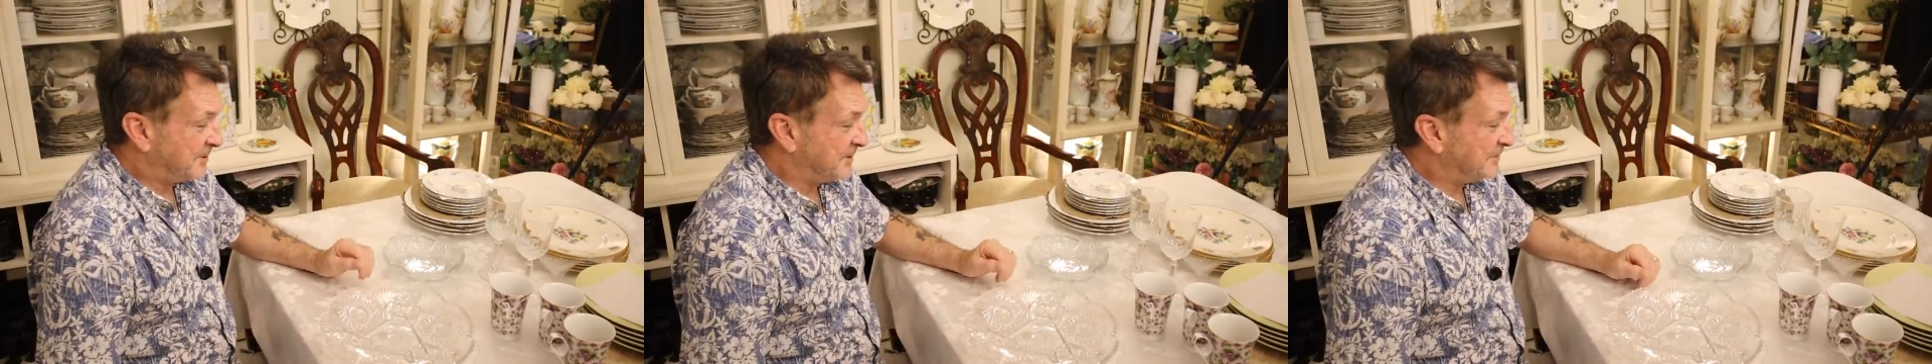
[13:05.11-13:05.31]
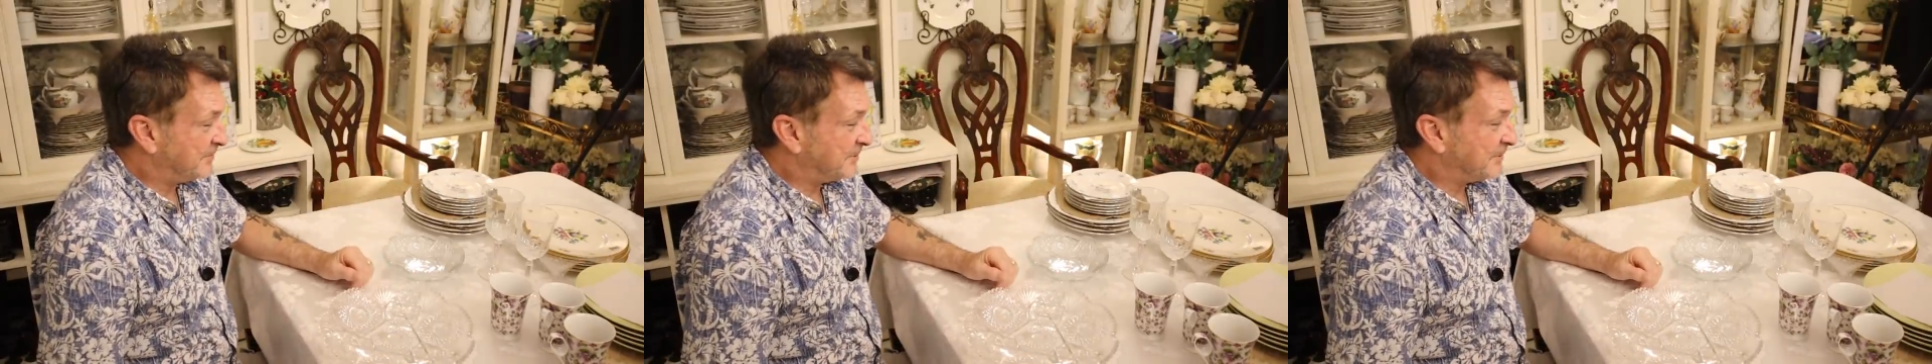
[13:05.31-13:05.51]

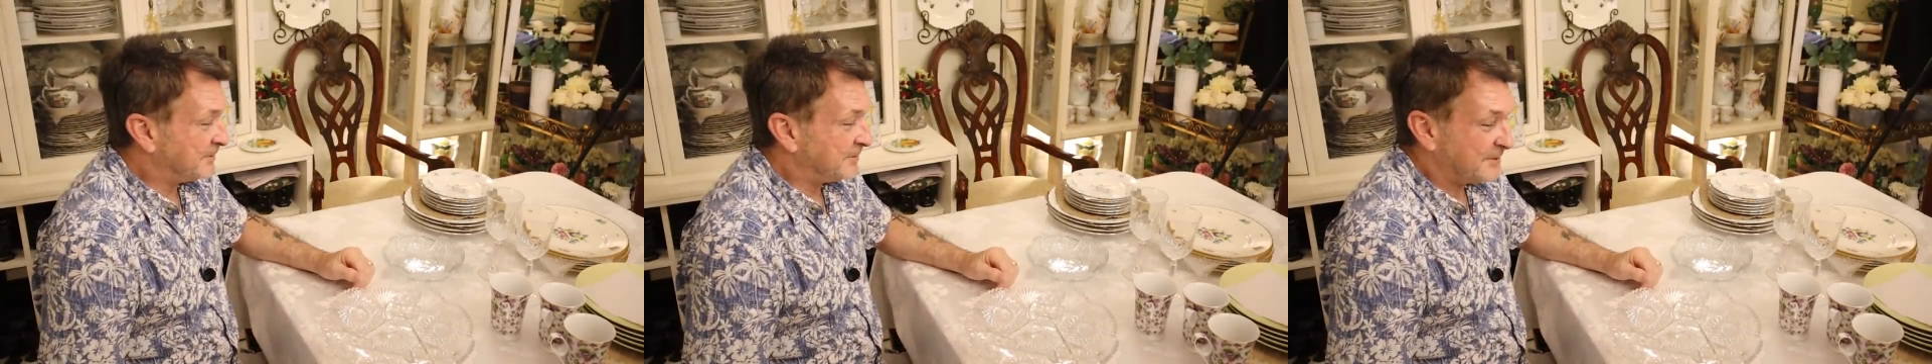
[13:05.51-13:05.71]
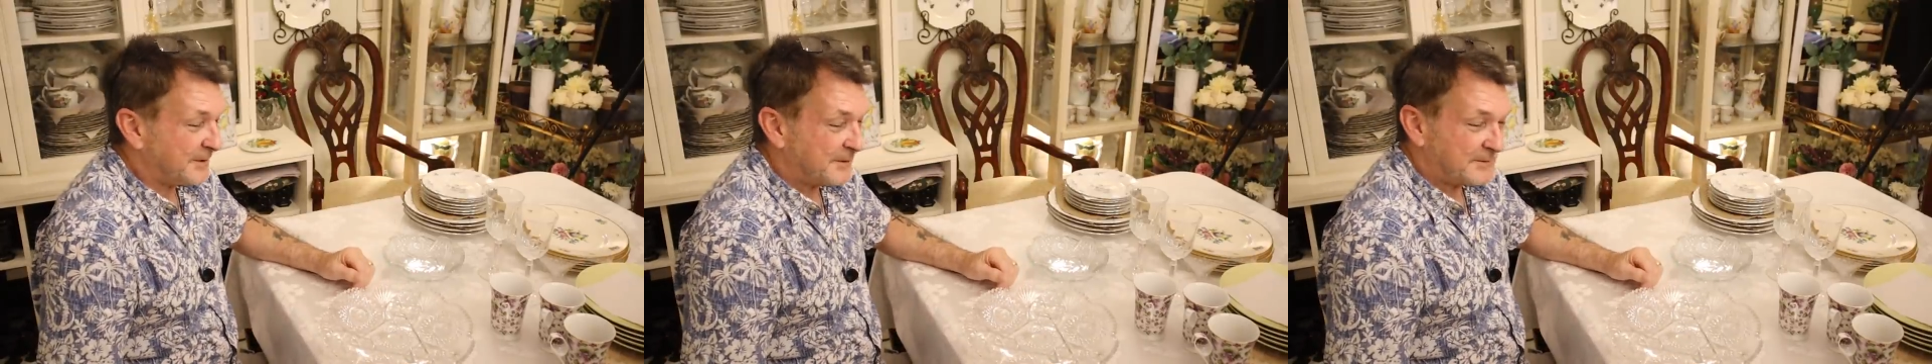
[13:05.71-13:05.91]

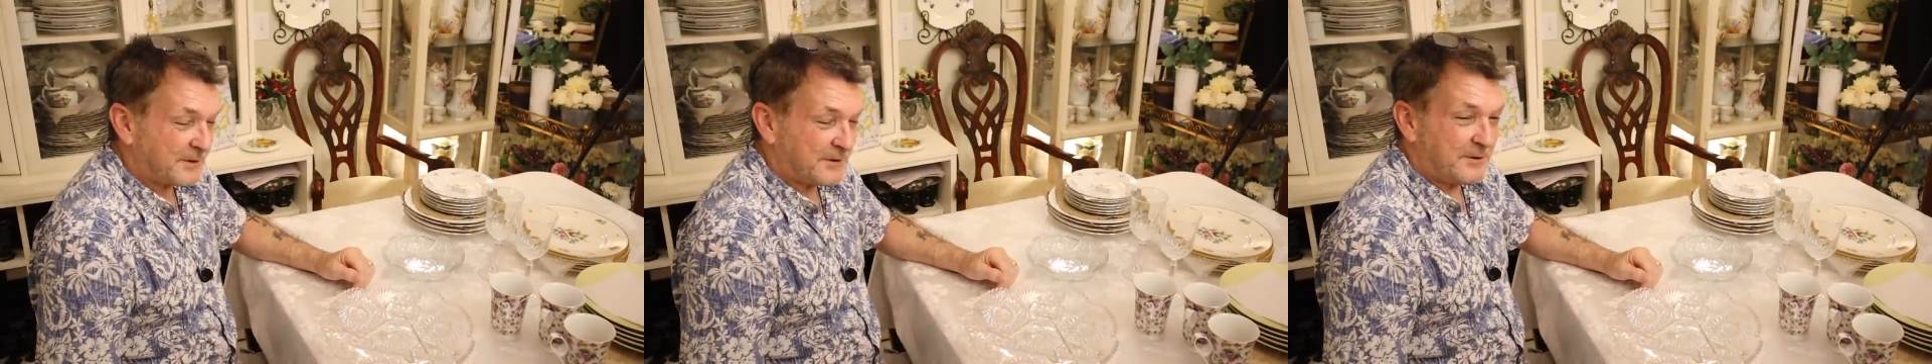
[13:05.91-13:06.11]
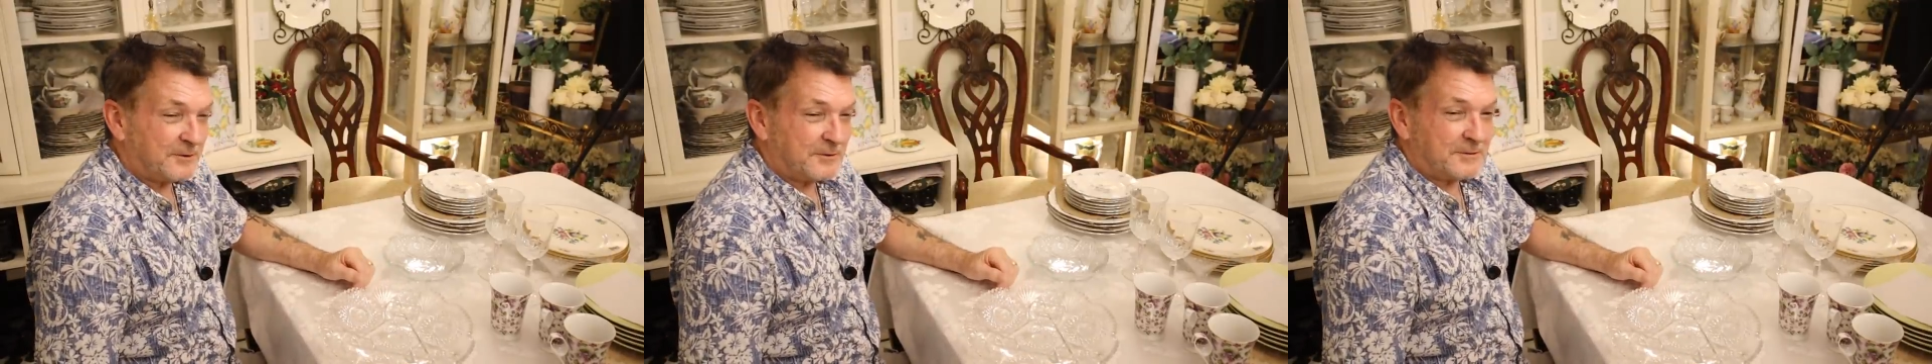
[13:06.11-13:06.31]
people
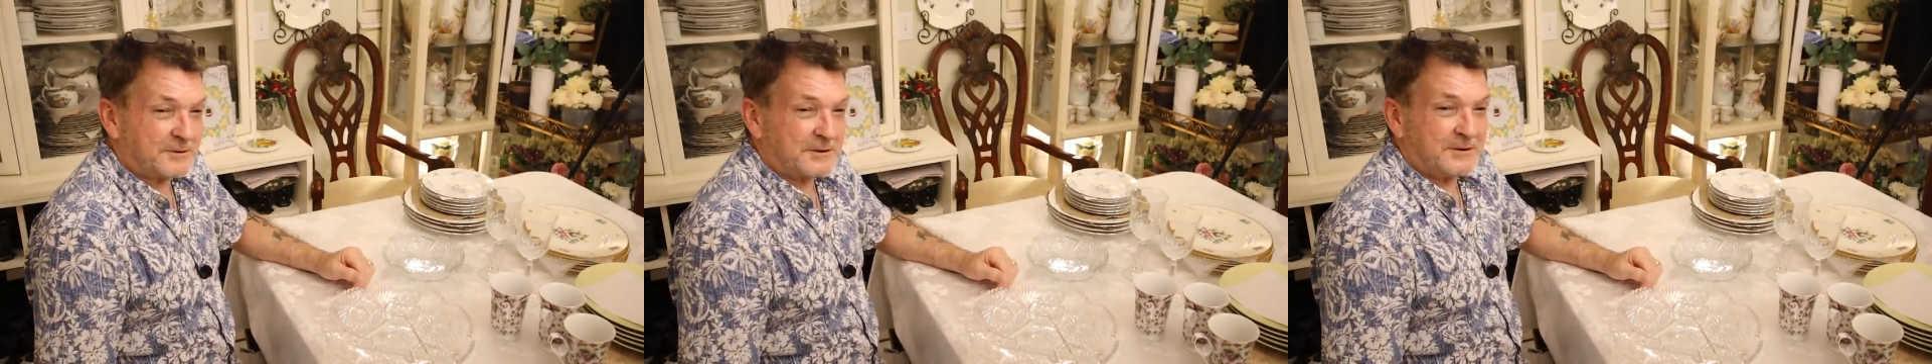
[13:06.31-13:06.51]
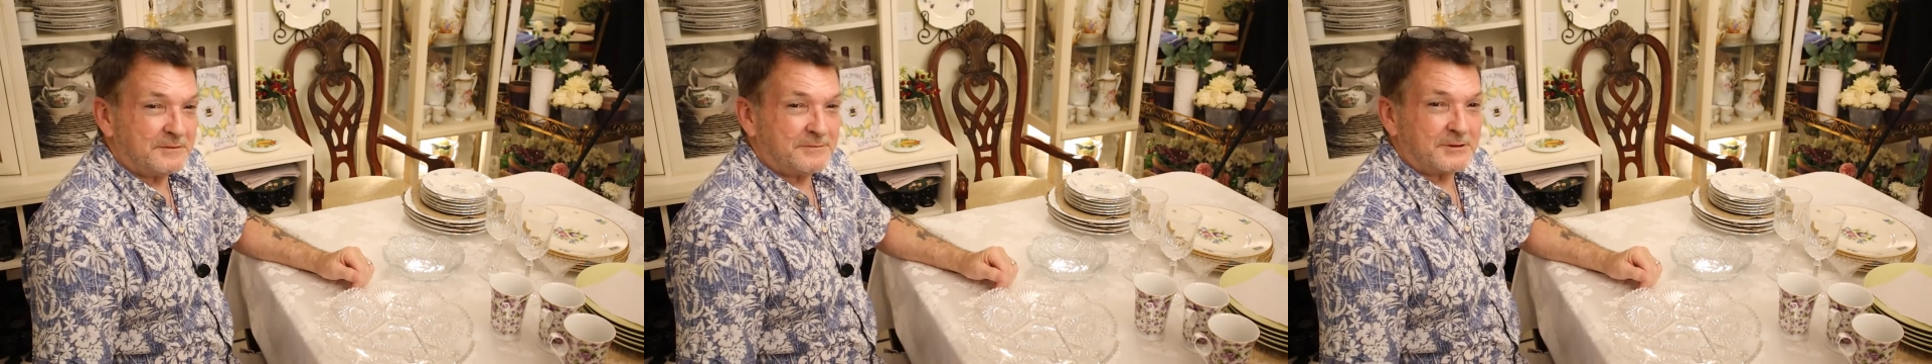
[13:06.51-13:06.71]

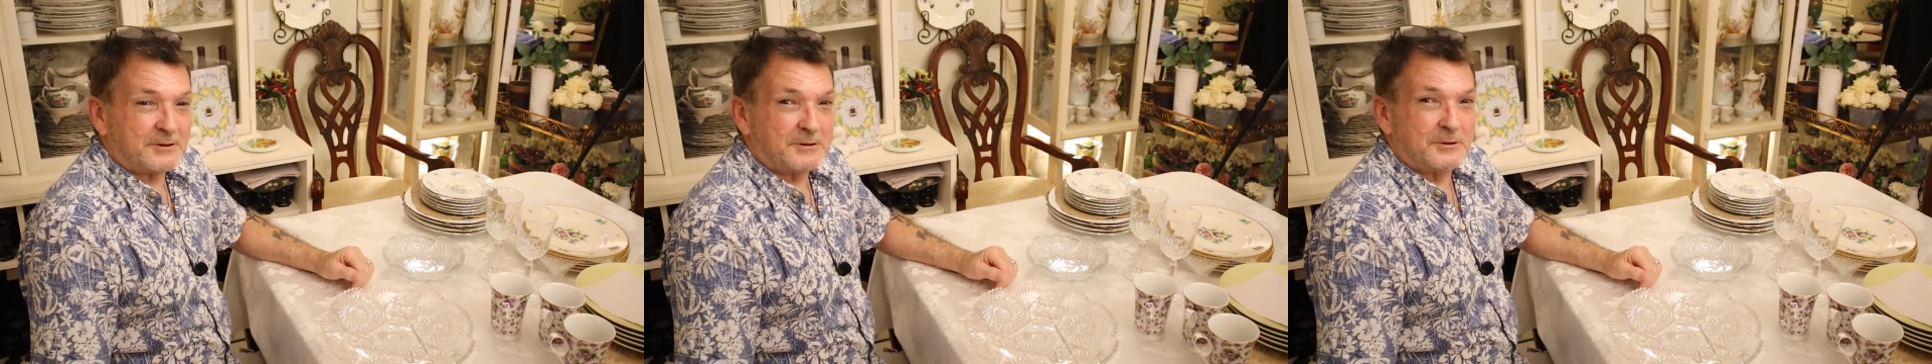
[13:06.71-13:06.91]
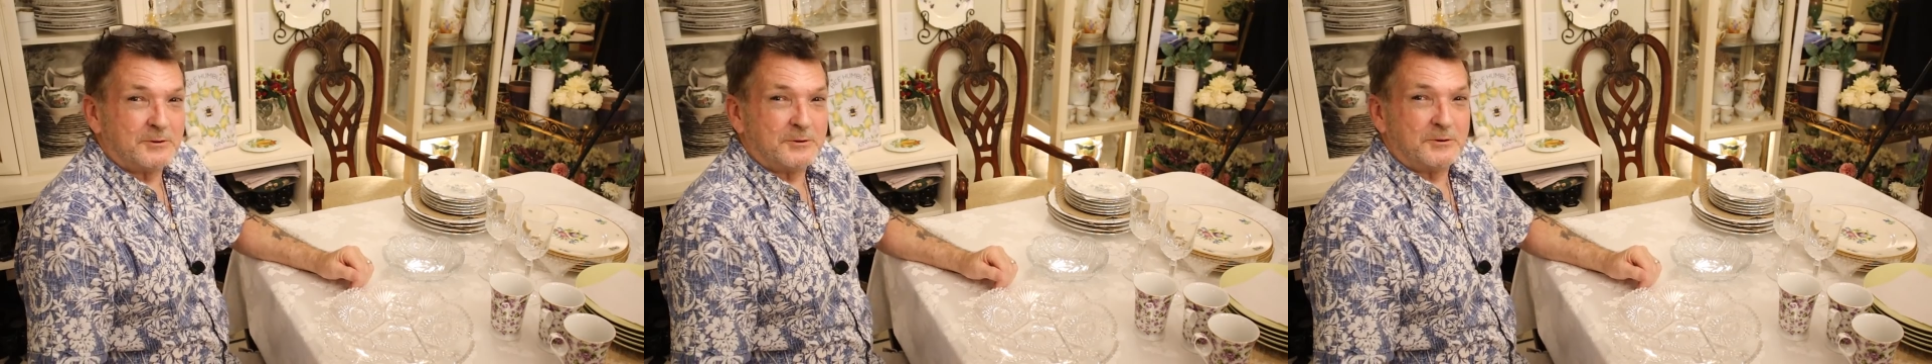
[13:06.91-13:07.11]
don't have a
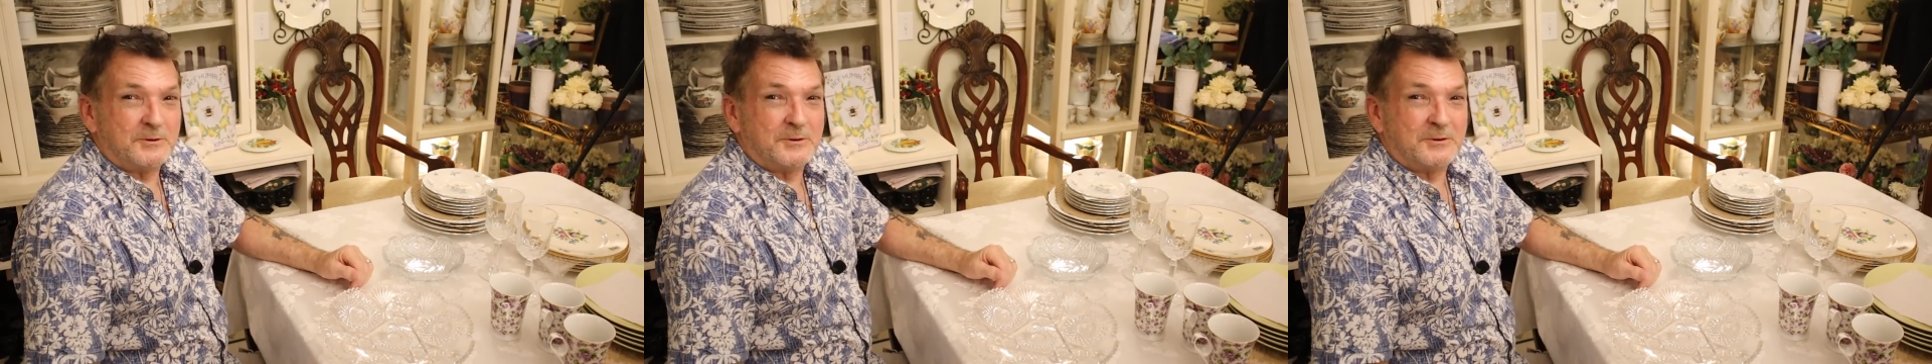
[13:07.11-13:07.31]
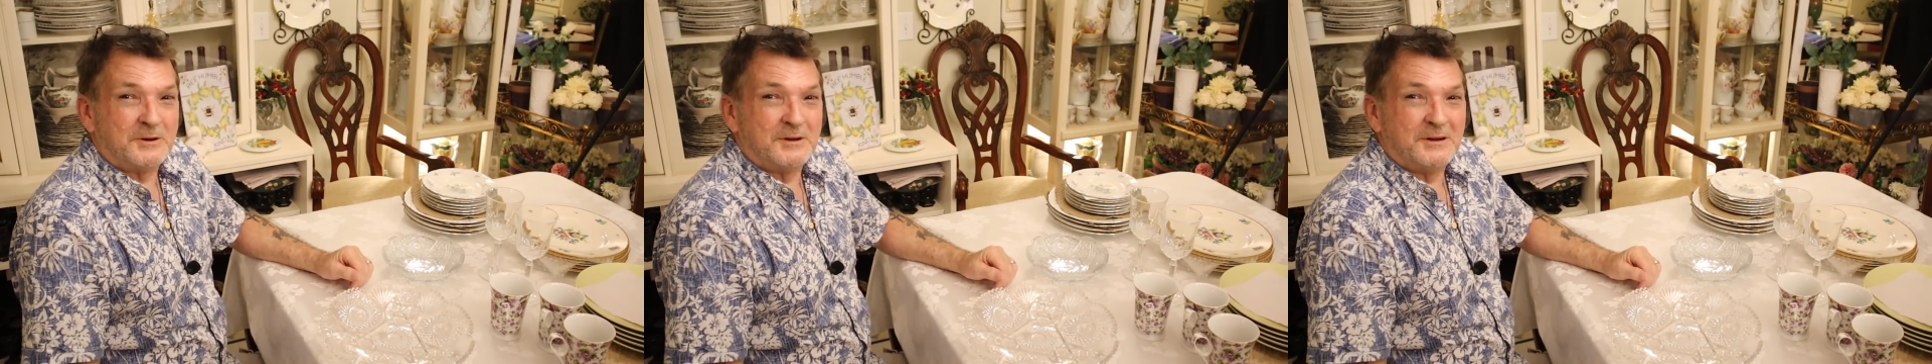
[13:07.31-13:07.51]

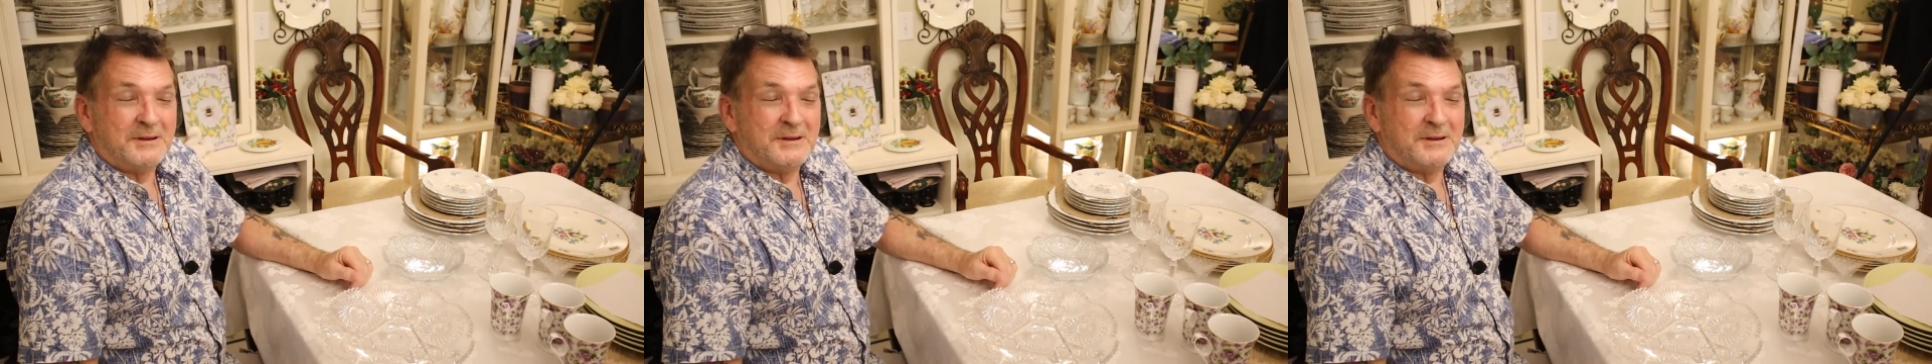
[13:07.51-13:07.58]
clue.